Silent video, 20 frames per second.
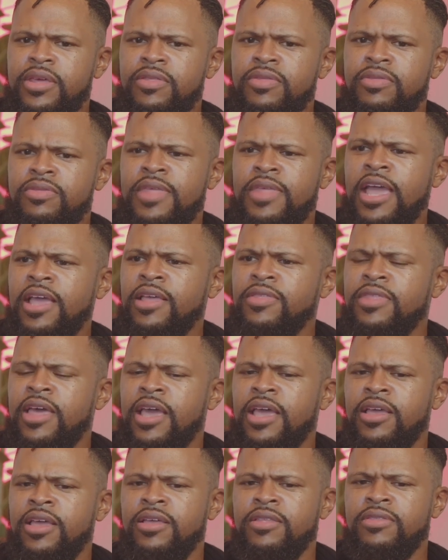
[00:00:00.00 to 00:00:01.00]

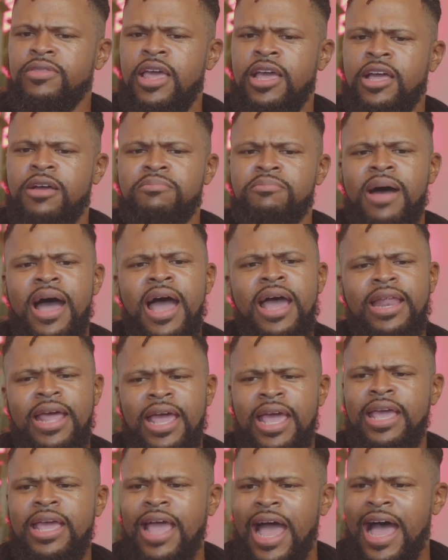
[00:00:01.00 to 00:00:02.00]
They combined
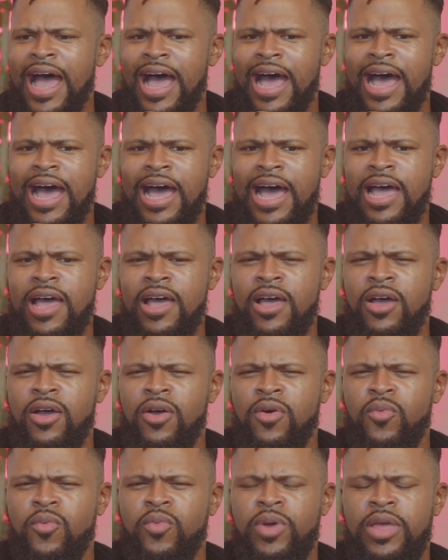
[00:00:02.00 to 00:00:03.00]
AI
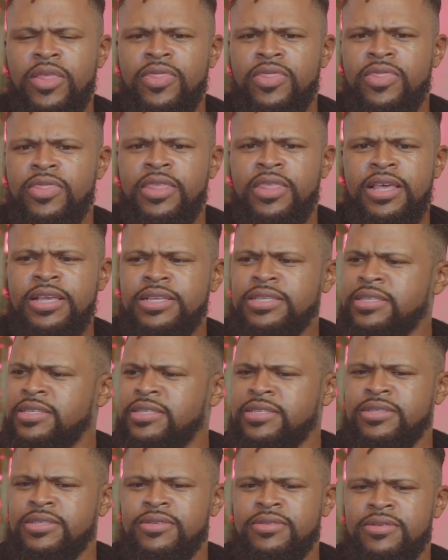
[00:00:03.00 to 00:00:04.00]
with
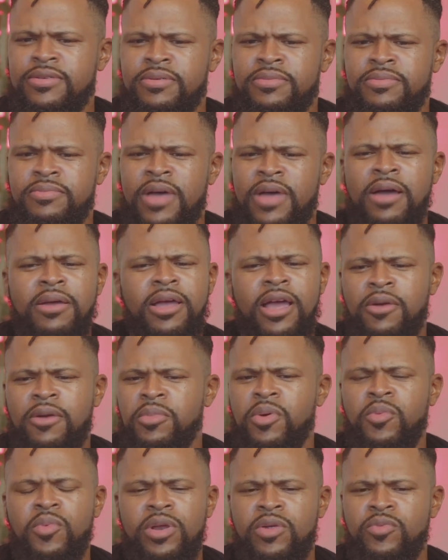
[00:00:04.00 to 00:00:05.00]
this. I can't
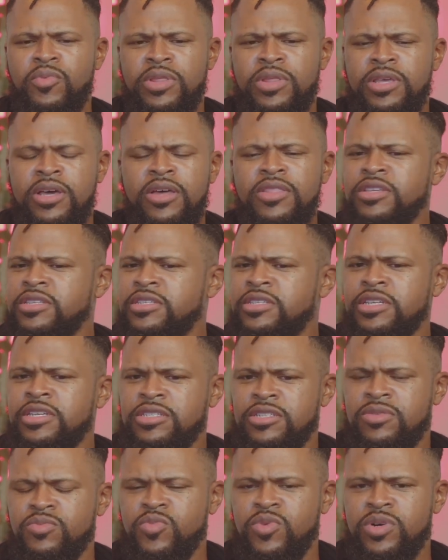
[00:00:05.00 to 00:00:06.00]
remember what the other
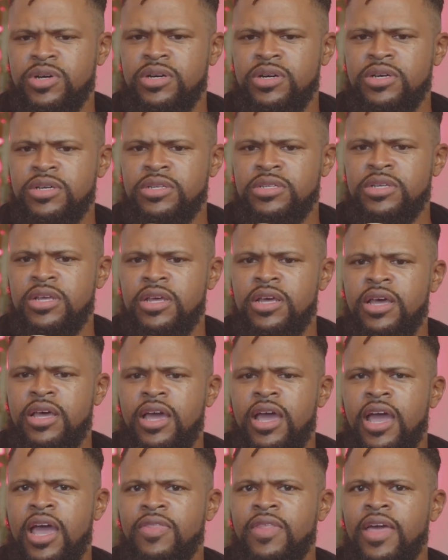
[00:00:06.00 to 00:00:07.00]
system was.
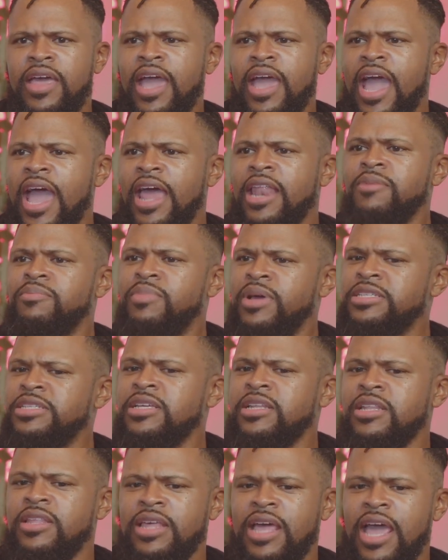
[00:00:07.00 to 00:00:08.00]
And they had
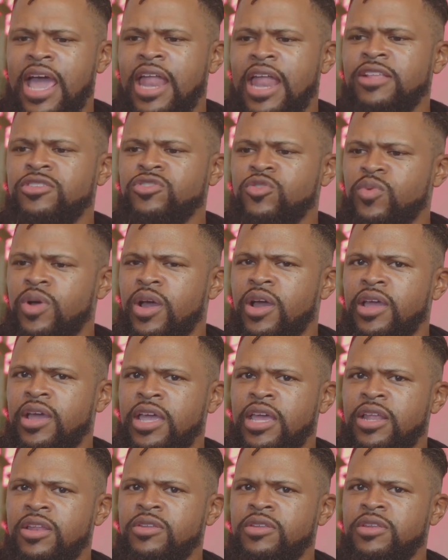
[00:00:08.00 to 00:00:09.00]
it to where
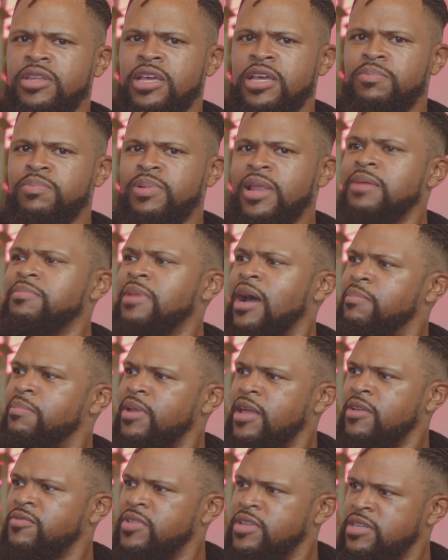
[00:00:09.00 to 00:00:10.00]
it did
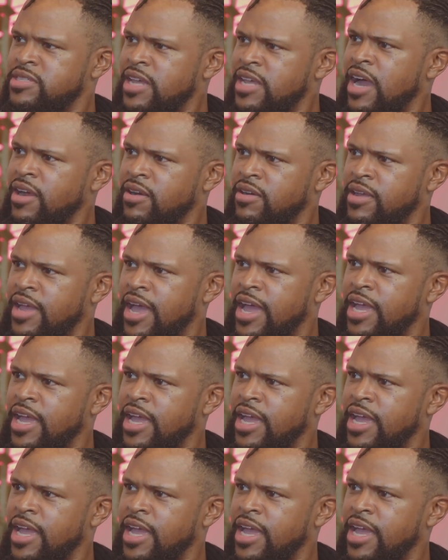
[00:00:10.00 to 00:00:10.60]
play-by-play for the soccer game.